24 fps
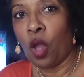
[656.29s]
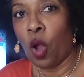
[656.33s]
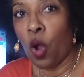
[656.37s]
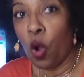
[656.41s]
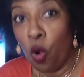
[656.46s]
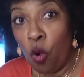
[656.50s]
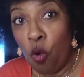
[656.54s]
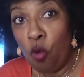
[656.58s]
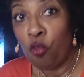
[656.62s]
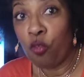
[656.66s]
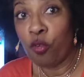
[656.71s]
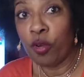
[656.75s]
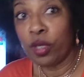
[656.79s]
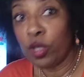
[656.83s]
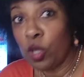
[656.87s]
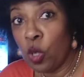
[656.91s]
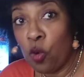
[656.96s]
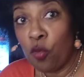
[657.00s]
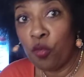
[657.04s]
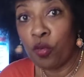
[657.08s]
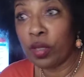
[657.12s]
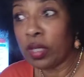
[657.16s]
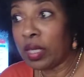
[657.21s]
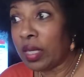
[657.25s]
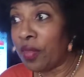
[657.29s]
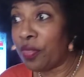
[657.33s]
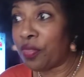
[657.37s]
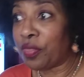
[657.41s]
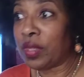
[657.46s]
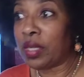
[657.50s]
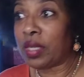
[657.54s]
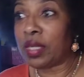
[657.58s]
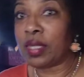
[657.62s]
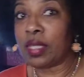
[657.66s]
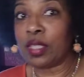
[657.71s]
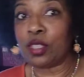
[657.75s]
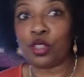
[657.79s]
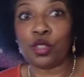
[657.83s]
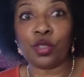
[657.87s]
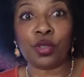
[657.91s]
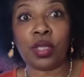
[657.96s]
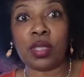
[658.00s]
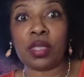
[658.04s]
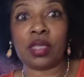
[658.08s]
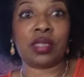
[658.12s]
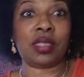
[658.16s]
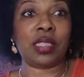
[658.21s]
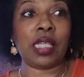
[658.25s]
over and over again, thinking that
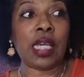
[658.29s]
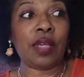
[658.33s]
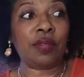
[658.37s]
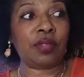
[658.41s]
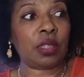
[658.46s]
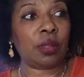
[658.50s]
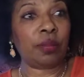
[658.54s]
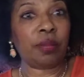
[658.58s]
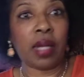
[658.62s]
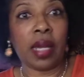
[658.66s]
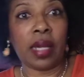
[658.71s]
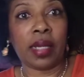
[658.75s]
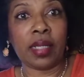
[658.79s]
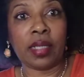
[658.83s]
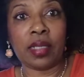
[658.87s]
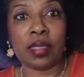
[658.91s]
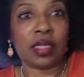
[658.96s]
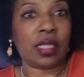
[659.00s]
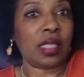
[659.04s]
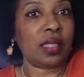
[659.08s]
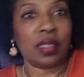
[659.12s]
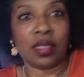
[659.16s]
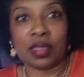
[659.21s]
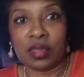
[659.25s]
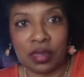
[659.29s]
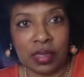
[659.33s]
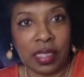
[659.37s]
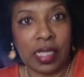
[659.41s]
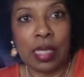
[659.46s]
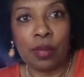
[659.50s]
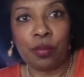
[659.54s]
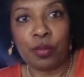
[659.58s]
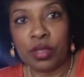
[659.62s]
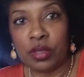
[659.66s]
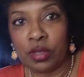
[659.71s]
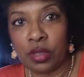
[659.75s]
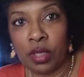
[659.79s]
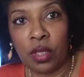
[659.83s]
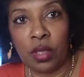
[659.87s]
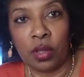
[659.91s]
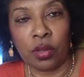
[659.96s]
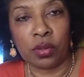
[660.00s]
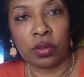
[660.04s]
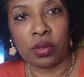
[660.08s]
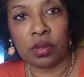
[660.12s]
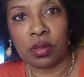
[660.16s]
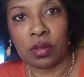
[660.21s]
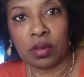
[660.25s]
you're going to save somebody and getting the same
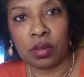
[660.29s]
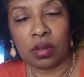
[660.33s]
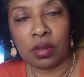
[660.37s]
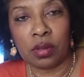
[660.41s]
results,